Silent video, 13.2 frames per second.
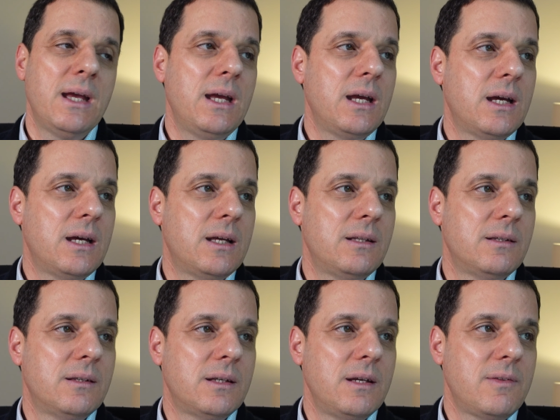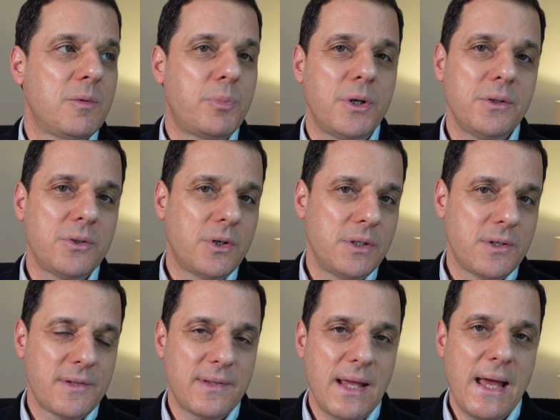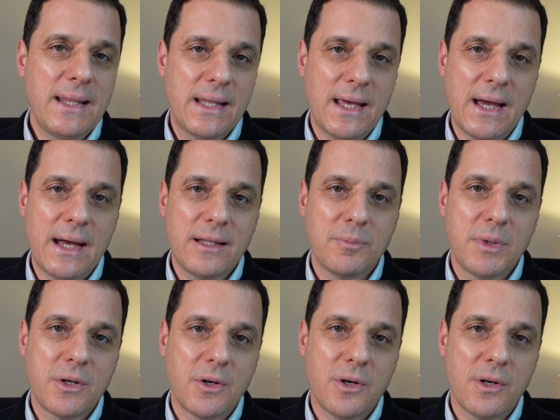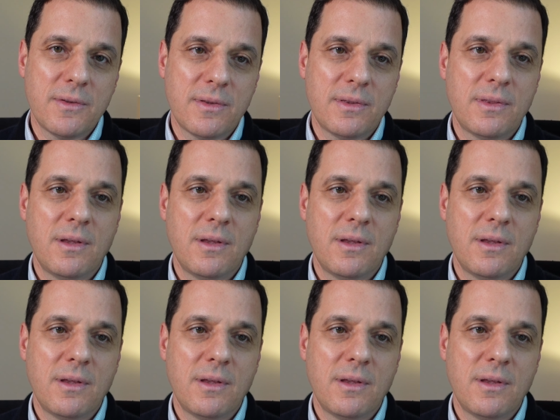And it's important to understand that because